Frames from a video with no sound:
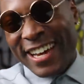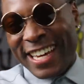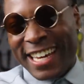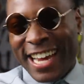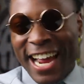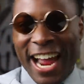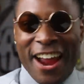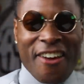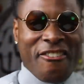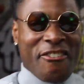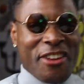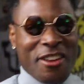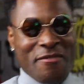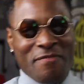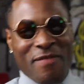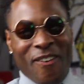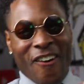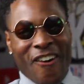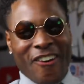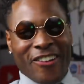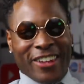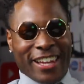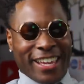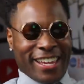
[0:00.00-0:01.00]
Wait, Kyrie
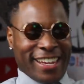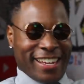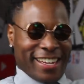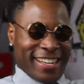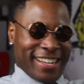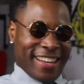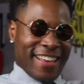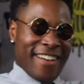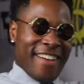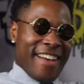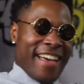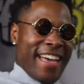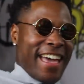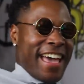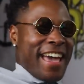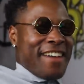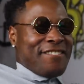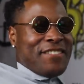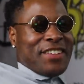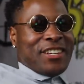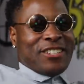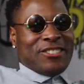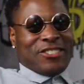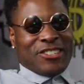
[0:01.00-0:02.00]
balling
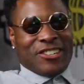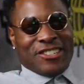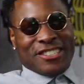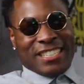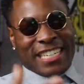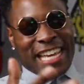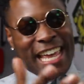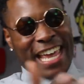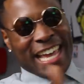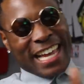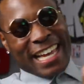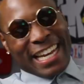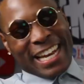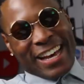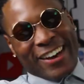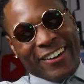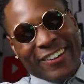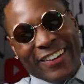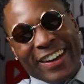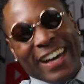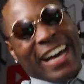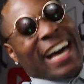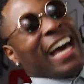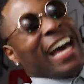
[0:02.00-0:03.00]
after jersey hanging out.